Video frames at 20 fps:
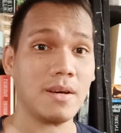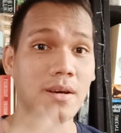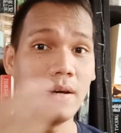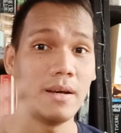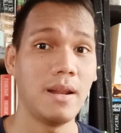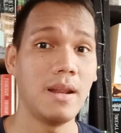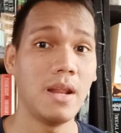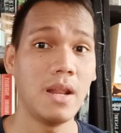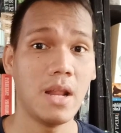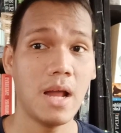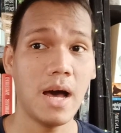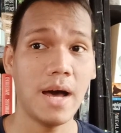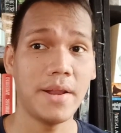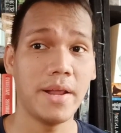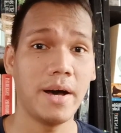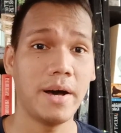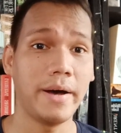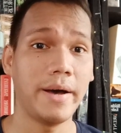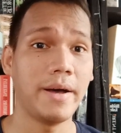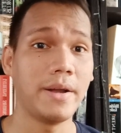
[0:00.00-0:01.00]

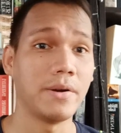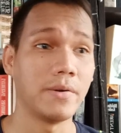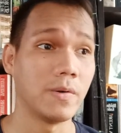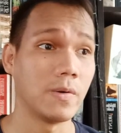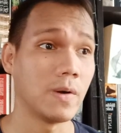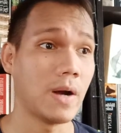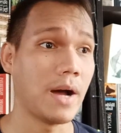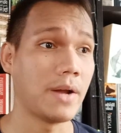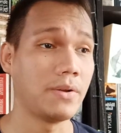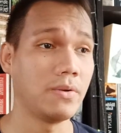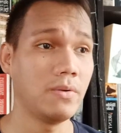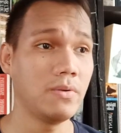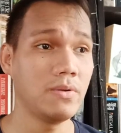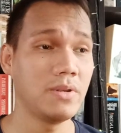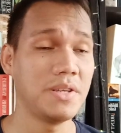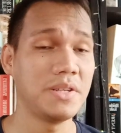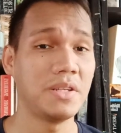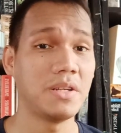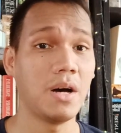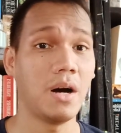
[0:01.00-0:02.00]
Lada and Radu.
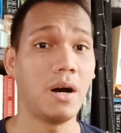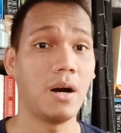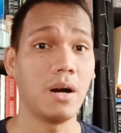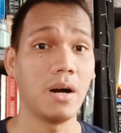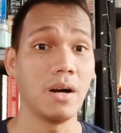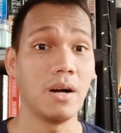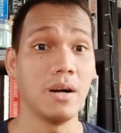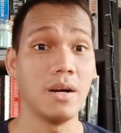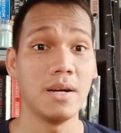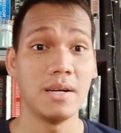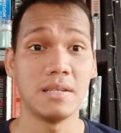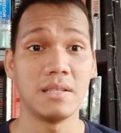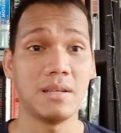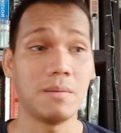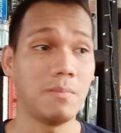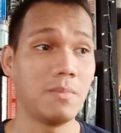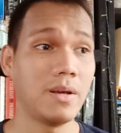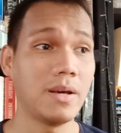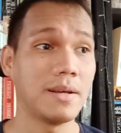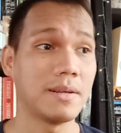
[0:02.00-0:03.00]
These are
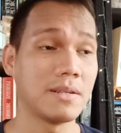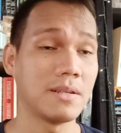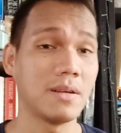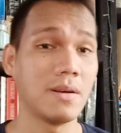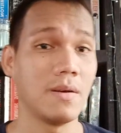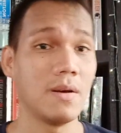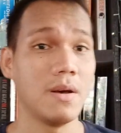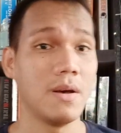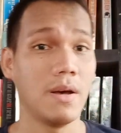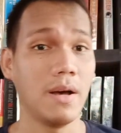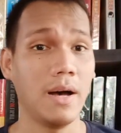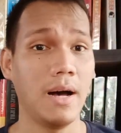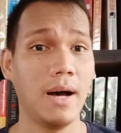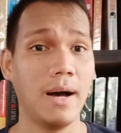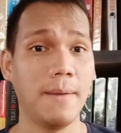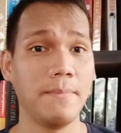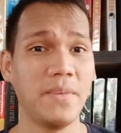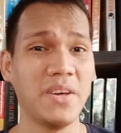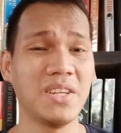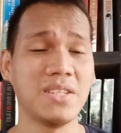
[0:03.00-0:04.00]
siblings.
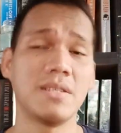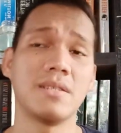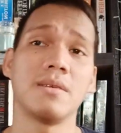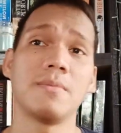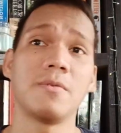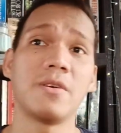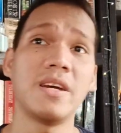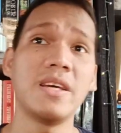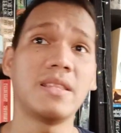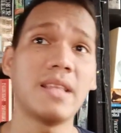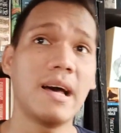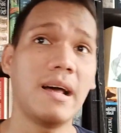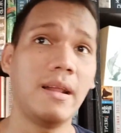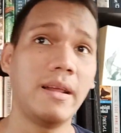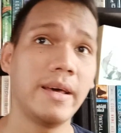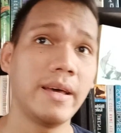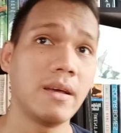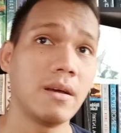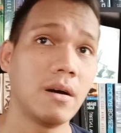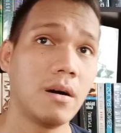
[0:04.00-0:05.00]
It is a
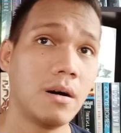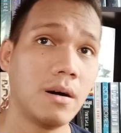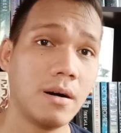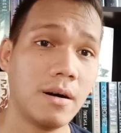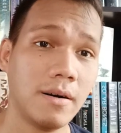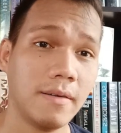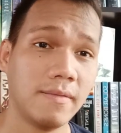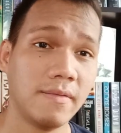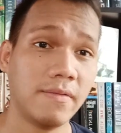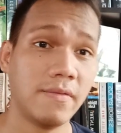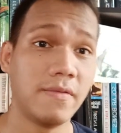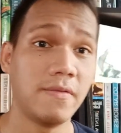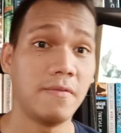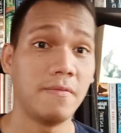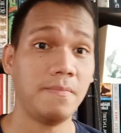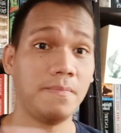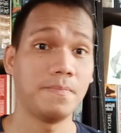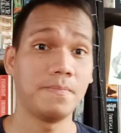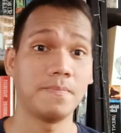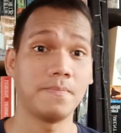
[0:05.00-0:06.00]
retelling of
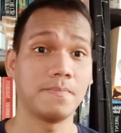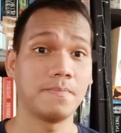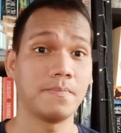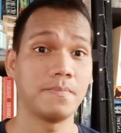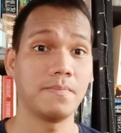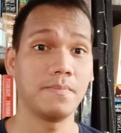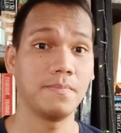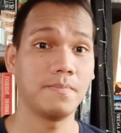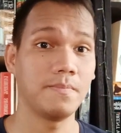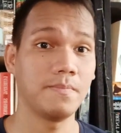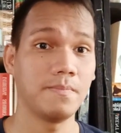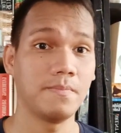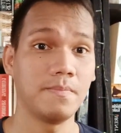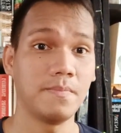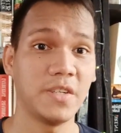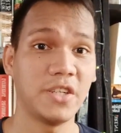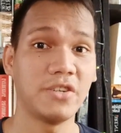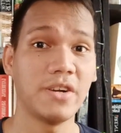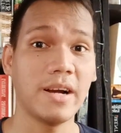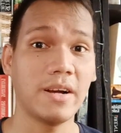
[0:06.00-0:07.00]

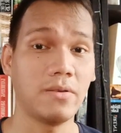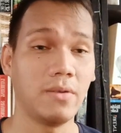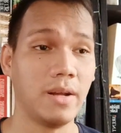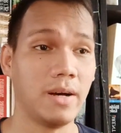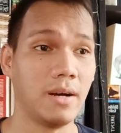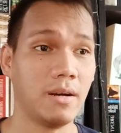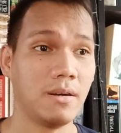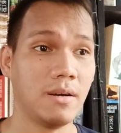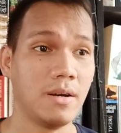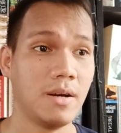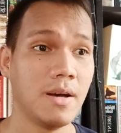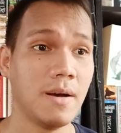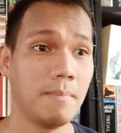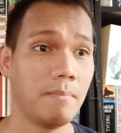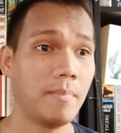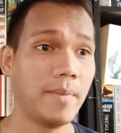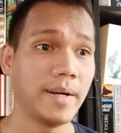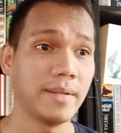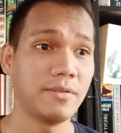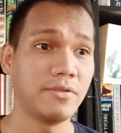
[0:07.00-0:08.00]
Dracula,
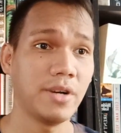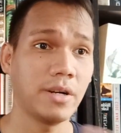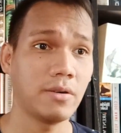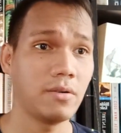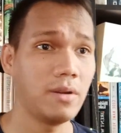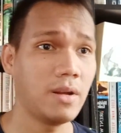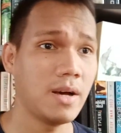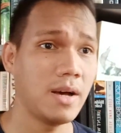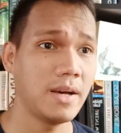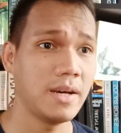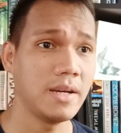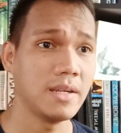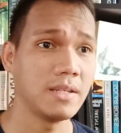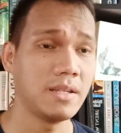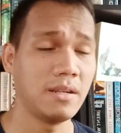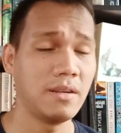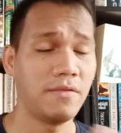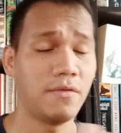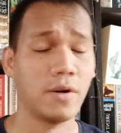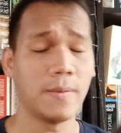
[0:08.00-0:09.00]
but Dracula is
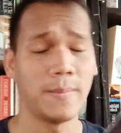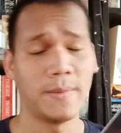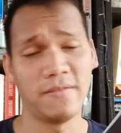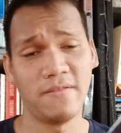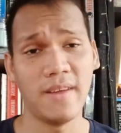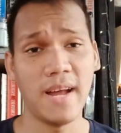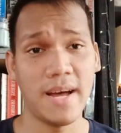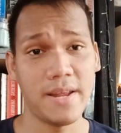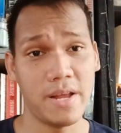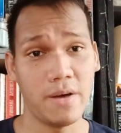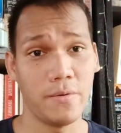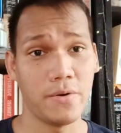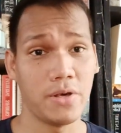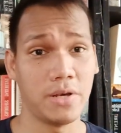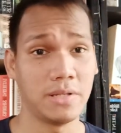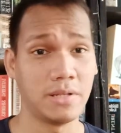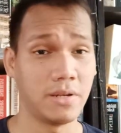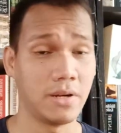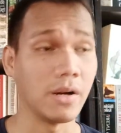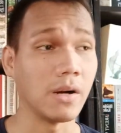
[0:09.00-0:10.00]
in the form of Lada, which
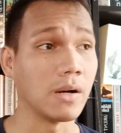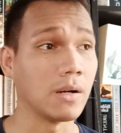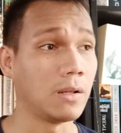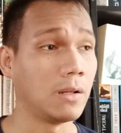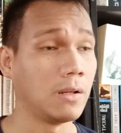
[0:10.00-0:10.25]
is a girl.